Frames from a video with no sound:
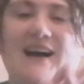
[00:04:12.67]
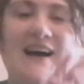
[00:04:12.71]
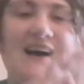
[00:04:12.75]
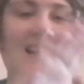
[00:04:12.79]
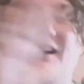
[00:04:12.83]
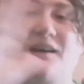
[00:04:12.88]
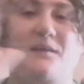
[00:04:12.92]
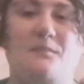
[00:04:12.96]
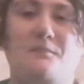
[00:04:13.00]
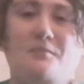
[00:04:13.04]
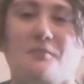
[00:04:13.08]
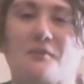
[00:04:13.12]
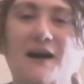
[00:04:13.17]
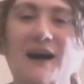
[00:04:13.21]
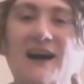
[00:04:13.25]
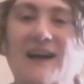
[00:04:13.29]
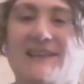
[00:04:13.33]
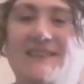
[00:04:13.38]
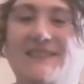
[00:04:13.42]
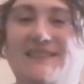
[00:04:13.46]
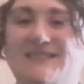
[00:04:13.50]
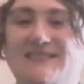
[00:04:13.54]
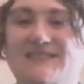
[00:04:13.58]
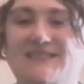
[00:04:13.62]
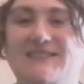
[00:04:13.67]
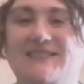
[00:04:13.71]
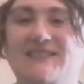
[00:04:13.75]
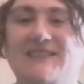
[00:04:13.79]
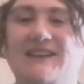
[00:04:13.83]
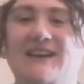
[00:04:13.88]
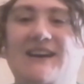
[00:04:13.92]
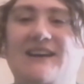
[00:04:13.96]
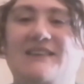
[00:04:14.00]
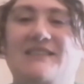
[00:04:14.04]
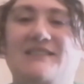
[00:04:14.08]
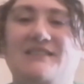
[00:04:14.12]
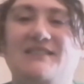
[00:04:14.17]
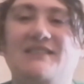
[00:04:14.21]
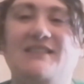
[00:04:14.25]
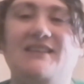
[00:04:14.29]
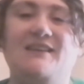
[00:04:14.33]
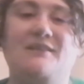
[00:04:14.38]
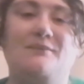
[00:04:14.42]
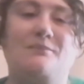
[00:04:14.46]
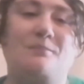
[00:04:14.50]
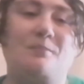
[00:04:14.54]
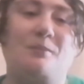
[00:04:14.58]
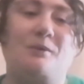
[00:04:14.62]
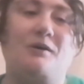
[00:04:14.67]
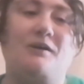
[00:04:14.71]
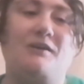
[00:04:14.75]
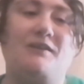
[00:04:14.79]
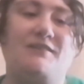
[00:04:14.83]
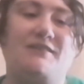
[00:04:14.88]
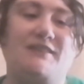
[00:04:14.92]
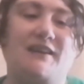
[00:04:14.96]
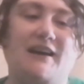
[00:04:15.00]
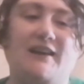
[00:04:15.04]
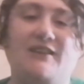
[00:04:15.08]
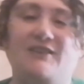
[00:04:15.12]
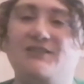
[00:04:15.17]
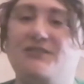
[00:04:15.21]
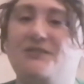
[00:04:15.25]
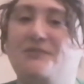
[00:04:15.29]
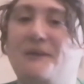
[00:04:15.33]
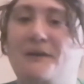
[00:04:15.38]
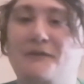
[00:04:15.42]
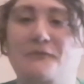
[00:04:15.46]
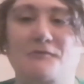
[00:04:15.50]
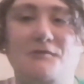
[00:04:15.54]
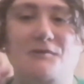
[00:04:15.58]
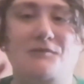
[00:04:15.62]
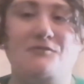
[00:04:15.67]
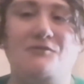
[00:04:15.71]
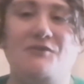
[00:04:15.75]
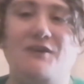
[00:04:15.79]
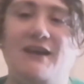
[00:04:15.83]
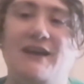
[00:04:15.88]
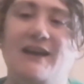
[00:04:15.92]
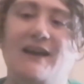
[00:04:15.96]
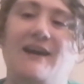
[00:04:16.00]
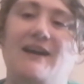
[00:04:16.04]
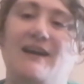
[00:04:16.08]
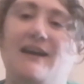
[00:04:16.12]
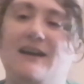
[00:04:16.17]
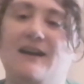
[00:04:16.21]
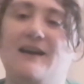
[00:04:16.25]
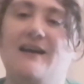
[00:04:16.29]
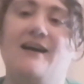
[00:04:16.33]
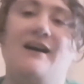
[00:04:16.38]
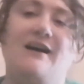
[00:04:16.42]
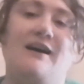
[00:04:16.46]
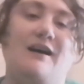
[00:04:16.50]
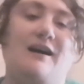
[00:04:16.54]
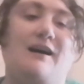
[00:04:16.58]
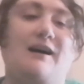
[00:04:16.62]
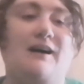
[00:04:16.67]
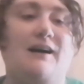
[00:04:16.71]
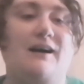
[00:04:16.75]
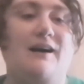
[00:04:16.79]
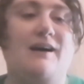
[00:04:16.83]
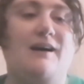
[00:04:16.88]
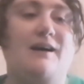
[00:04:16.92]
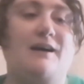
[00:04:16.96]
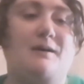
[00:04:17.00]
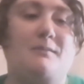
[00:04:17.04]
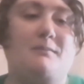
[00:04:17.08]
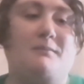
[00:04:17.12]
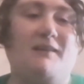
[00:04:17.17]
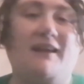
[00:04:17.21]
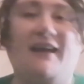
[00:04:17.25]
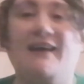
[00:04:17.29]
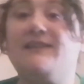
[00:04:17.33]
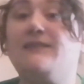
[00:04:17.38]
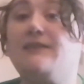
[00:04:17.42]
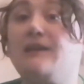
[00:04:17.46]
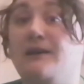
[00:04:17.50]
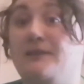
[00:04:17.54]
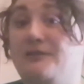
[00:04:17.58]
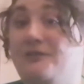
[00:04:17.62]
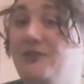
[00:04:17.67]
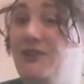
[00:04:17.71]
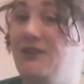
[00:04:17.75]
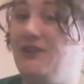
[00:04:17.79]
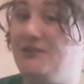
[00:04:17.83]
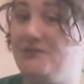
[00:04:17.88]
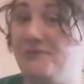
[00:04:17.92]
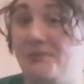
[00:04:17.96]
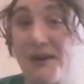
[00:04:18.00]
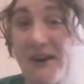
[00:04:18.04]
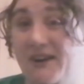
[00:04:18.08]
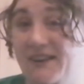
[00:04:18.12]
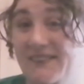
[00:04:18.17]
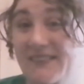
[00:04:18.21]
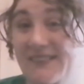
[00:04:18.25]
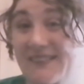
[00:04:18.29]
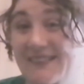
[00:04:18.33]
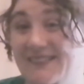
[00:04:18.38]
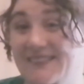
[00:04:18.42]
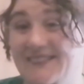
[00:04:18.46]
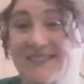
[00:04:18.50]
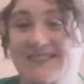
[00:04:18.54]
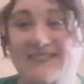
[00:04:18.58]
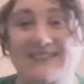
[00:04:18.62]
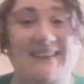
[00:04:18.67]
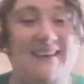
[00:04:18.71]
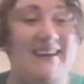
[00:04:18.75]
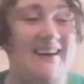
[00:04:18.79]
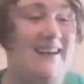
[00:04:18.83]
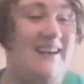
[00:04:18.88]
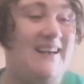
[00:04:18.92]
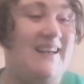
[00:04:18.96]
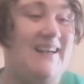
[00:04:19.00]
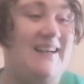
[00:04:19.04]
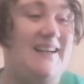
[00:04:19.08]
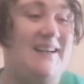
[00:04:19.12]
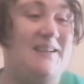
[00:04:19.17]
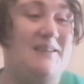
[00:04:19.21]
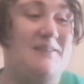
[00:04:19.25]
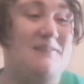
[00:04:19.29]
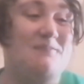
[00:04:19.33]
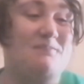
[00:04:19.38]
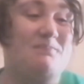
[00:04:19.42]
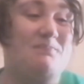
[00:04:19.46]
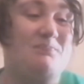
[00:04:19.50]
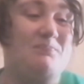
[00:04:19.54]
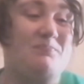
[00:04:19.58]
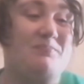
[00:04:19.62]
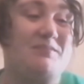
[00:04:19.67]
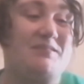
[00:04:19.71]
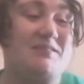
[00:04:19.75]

branch, you know, but I just went with the less obvious ones. But